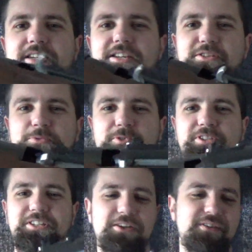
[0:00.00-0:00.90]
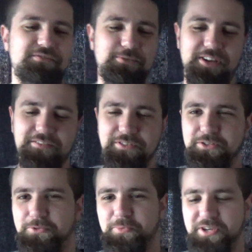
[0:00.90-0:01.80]
It just wants to go everywhere if you
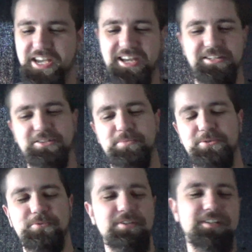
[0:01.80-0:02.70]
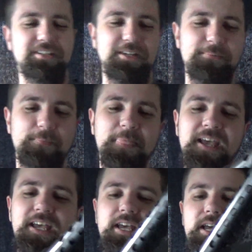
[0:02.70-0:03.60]
sort of put your hand in the middle.
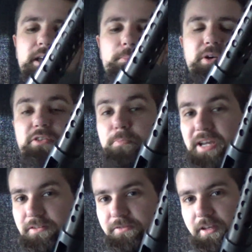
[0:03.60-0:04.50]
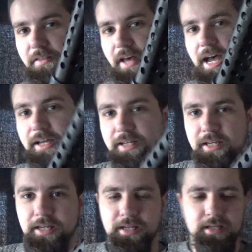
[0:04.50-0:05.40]
But the benefit of that,
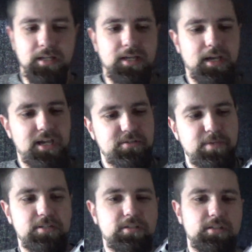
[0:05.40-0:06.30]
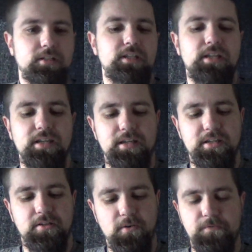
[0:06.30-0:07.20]
as mentioned,
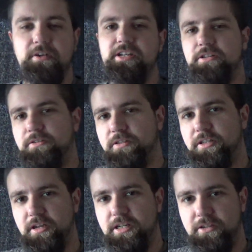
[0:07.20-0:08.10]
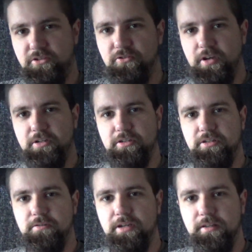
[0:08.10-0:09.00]
it's got very good sturdy construction
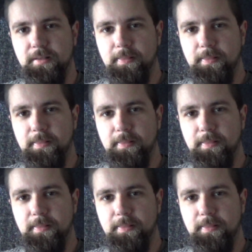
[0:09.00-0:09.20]
to it.